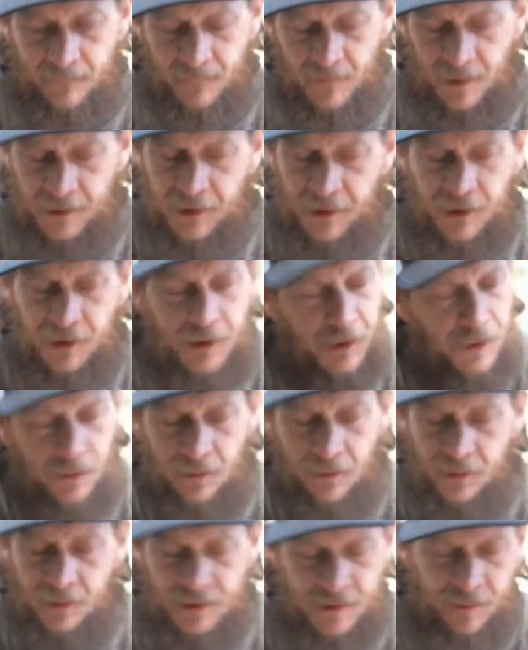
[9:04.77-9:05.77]

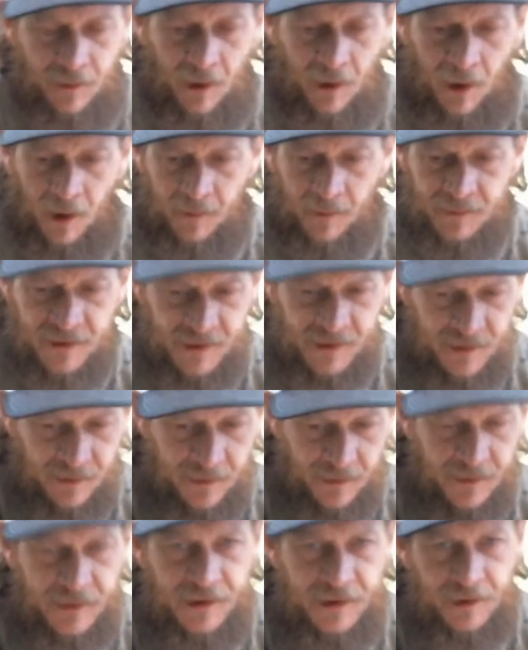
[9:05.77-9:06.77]
Huge props
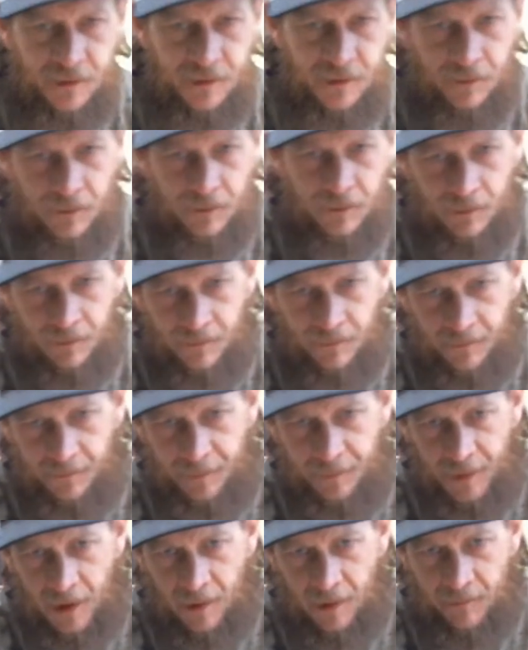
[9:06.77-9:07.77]
to
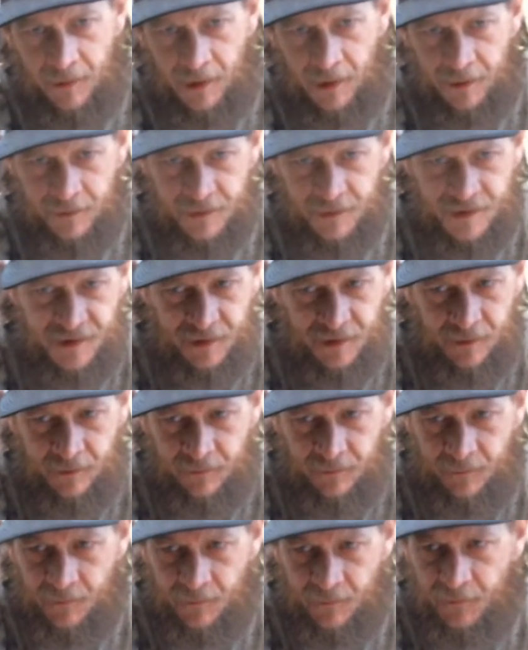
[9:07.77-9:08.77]
Pam
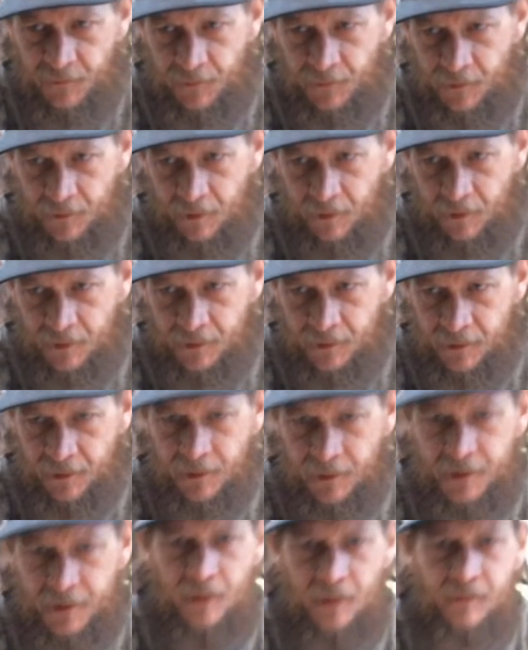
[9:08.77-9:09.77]
Anderson for
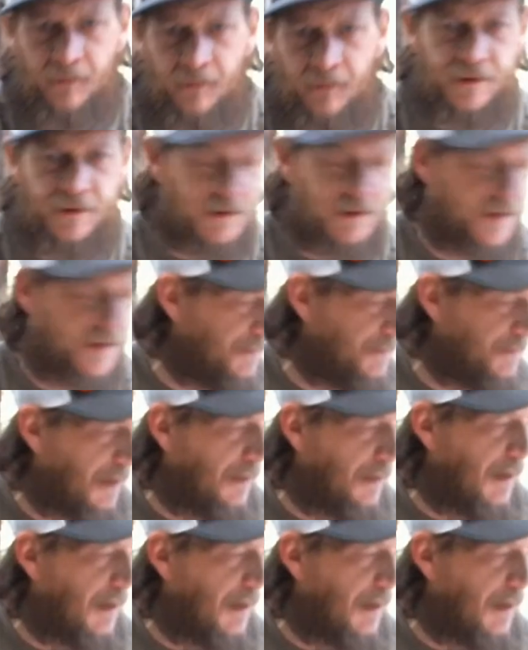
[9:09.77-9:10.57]
coming just about